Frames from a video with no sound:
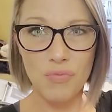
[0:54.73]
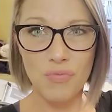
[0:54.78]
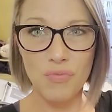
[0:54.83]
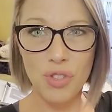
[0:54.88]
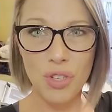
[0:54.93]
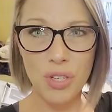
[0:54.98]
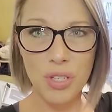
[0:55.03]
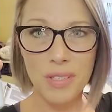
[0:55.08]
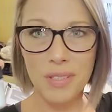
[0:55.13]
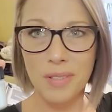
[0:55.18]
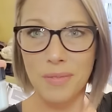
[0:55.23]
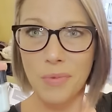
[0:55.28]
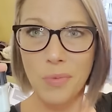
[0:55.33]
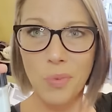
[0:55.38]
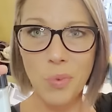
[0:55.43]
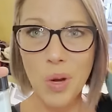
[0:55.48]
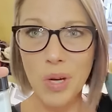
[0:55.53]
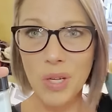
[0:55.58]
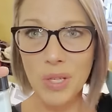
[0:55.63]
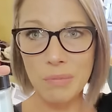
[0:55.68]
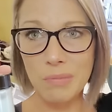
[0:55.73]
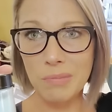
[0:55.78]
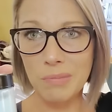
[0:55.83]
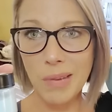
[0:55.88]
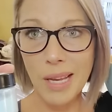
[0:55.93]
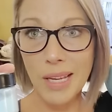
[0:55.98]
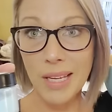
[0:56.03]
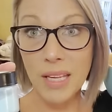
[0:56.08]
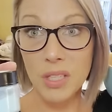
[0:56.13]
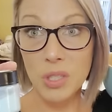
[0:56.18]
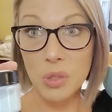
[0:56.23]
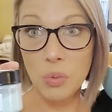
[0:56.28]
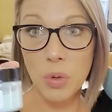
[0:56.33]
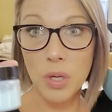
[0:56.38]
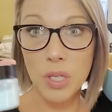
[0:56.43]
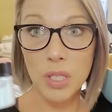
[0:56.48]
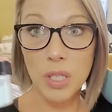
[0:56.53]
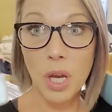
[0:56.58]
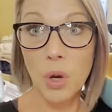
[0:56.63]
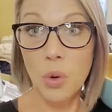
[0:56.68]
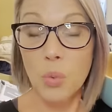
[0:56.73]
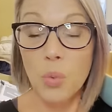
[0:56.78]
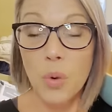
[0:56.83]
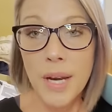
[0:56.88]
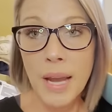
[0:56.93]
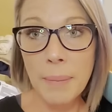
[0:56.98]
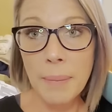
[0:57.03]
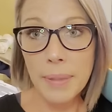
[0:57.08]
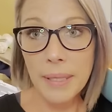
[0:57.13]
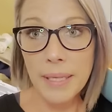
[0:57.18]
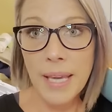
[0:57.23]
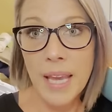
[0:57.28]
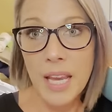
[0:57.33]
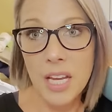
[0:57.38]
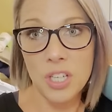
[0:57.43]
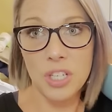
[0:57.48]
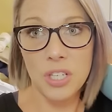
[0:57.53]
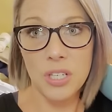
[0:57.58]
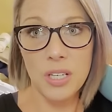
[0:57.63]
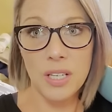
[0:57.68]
just one, I guess, one coat, one application,